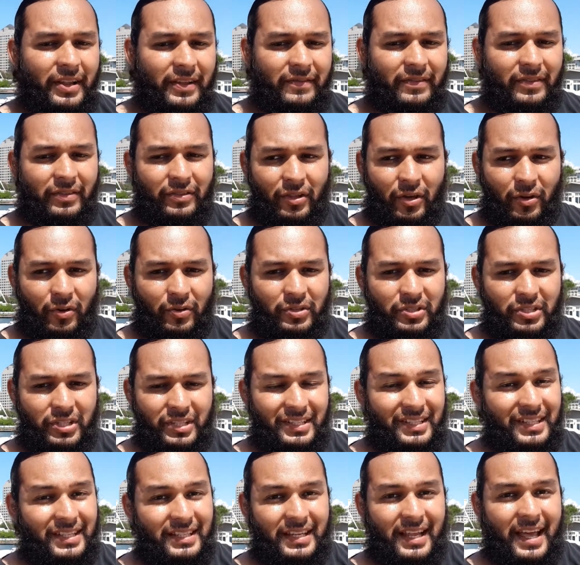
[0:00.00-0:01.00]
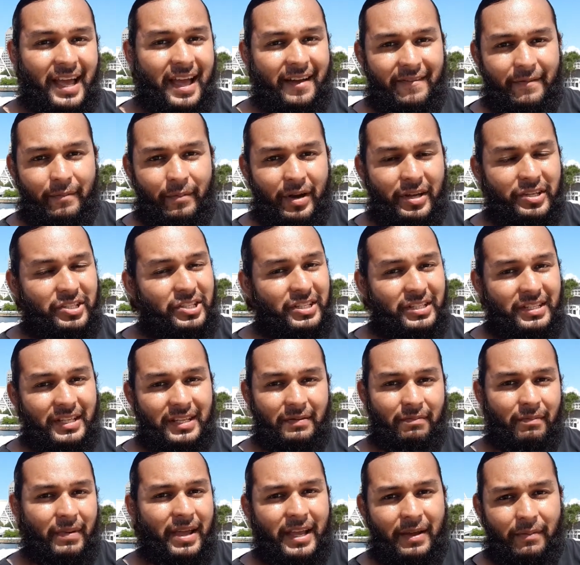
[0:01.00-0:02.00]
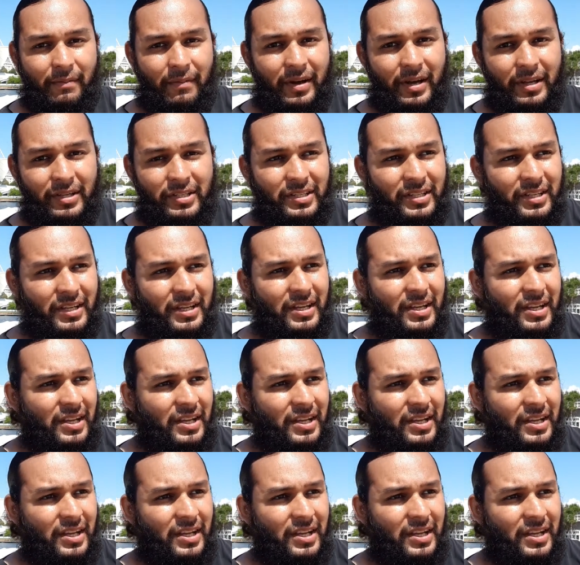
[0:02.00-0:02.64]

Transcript: Even though she didn't have much, she didn't make much,